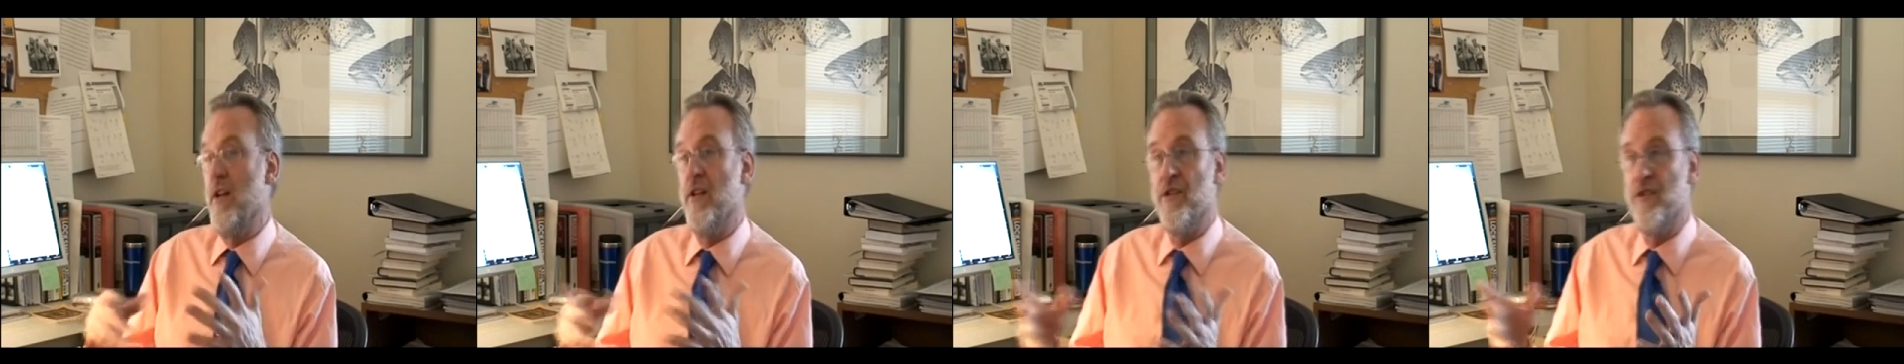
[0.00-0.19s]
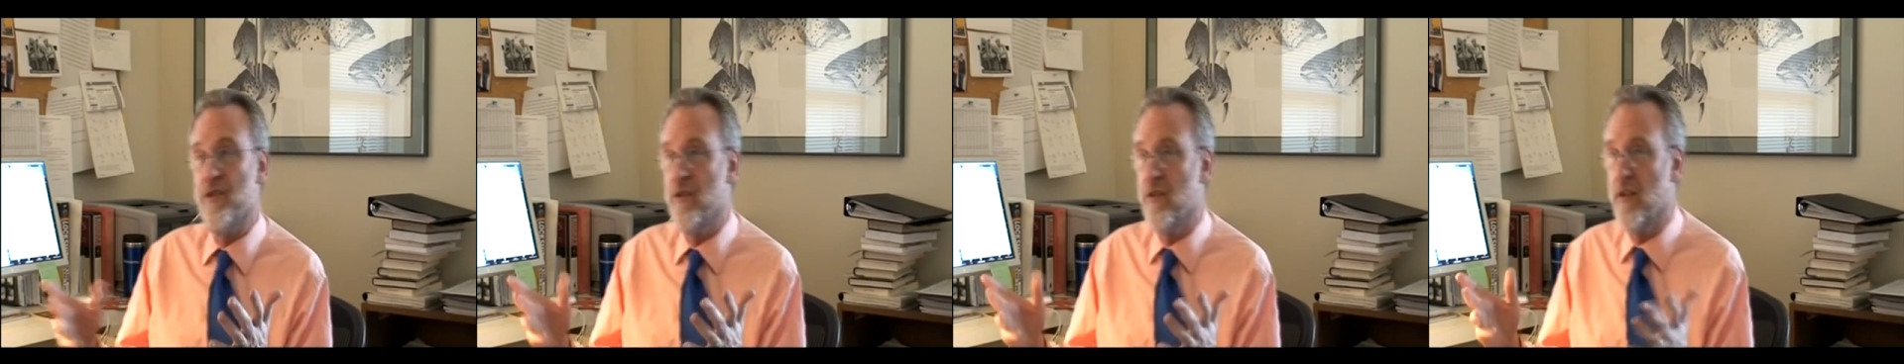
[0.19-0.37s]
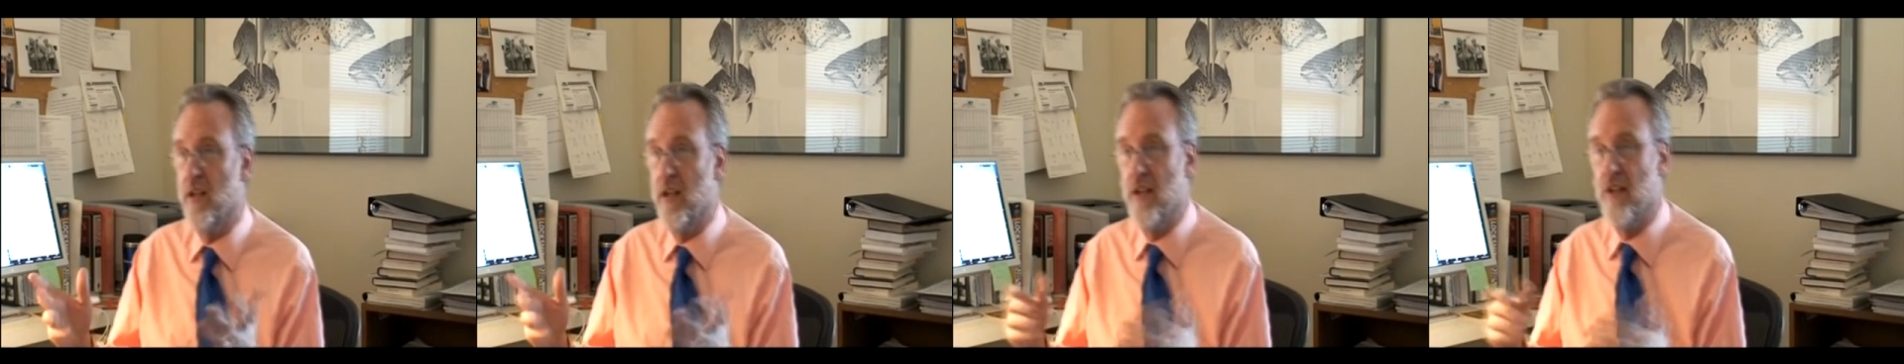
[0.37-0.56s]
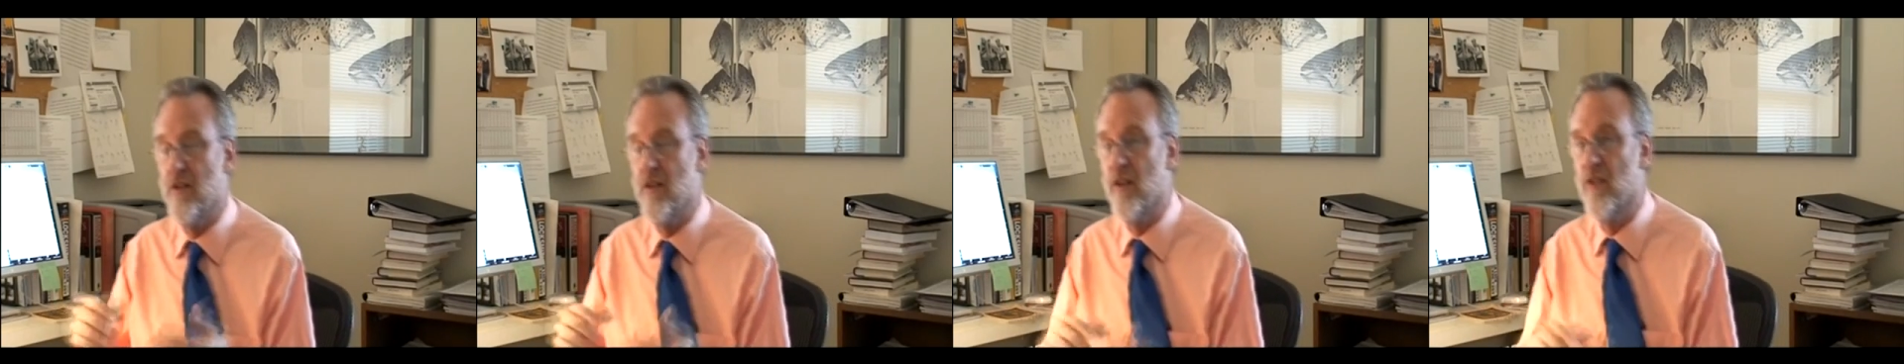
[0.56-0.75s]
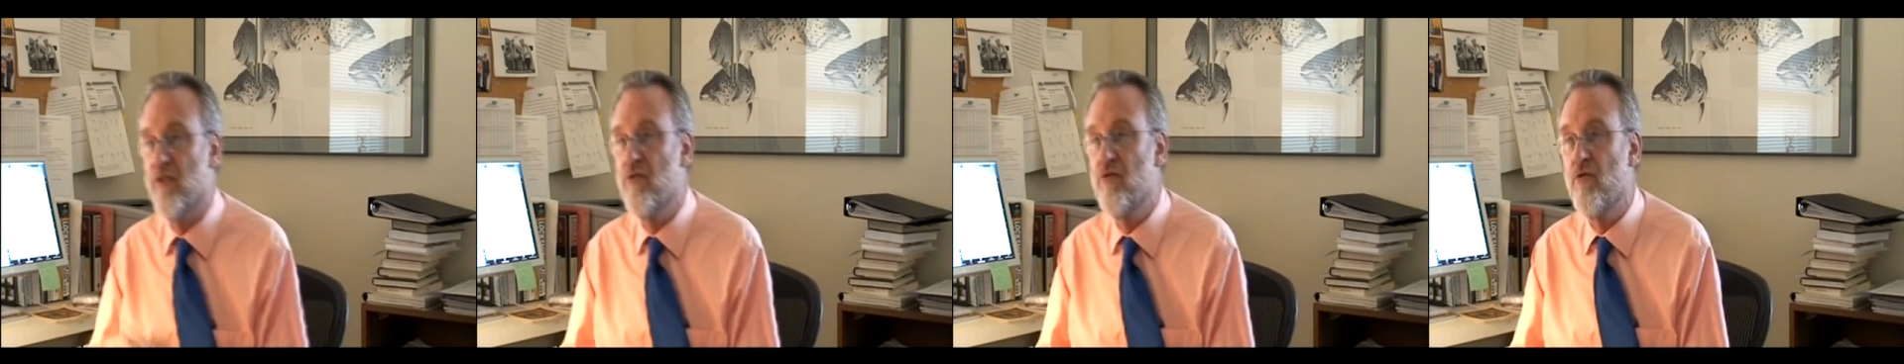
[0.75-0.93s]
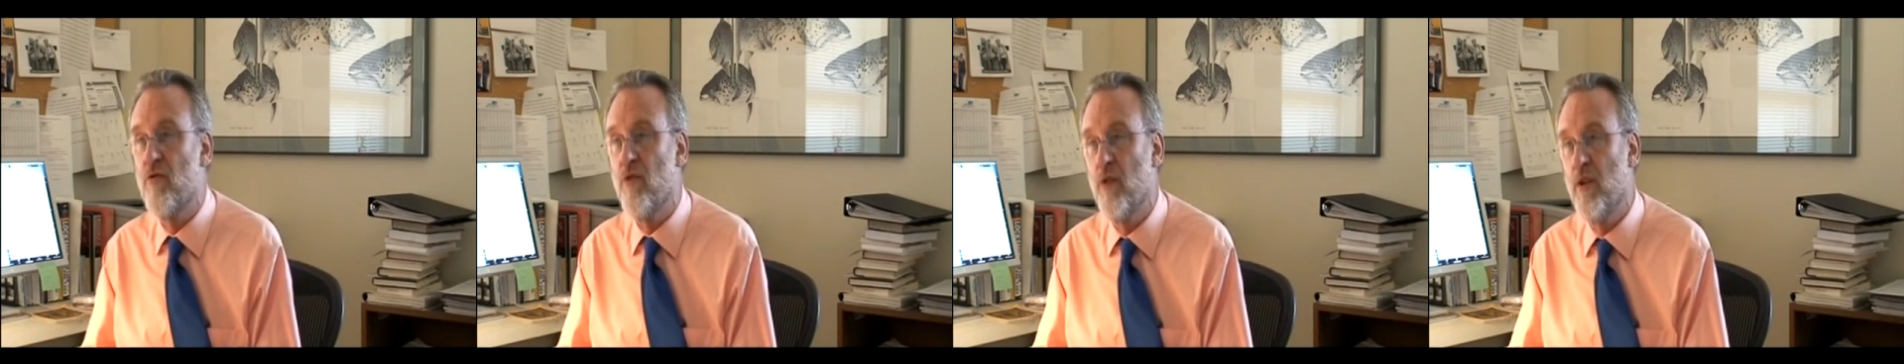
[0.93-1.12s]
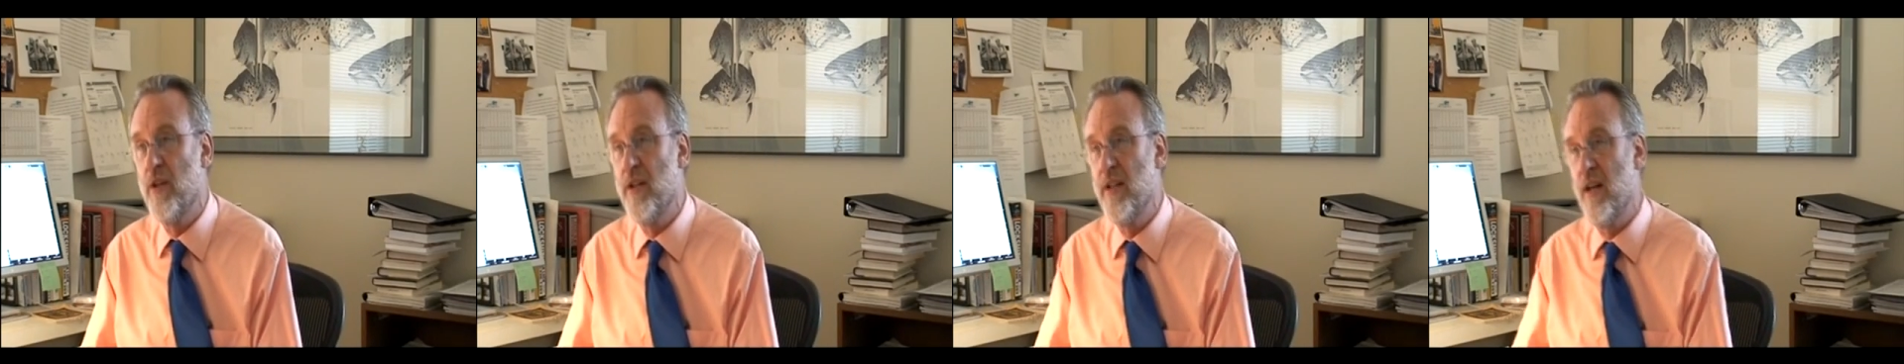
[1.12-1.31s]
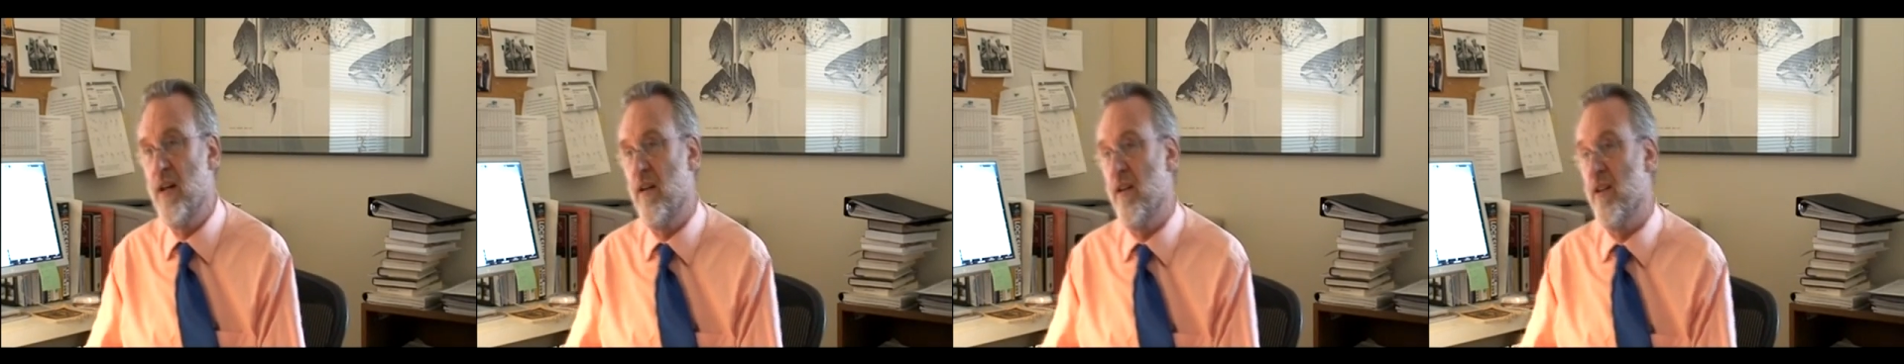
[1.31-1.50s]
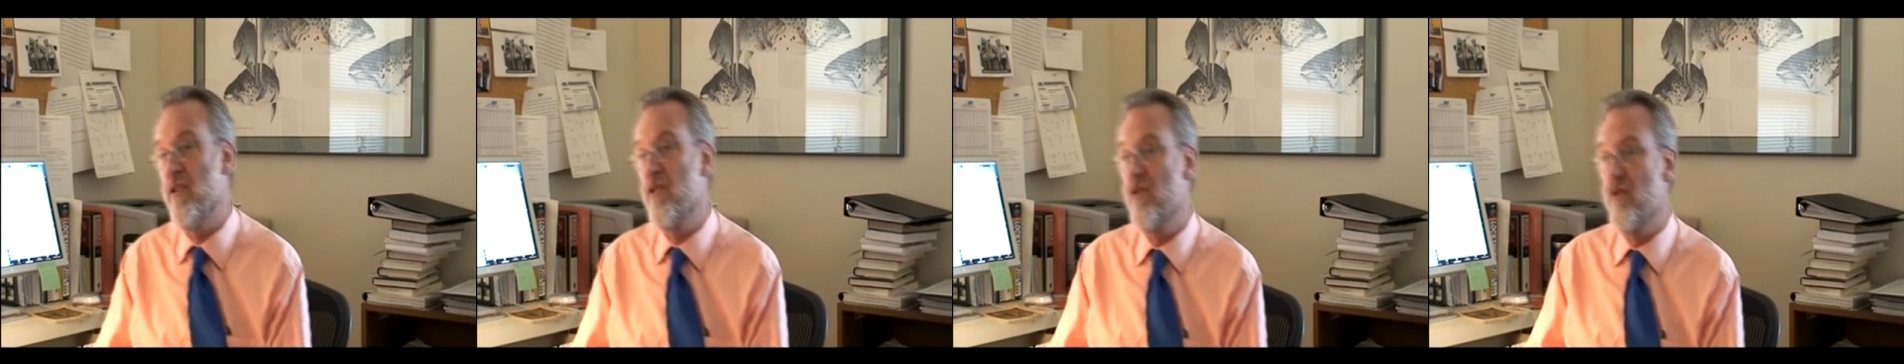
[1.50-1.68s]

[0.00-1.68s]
still has extraordinarily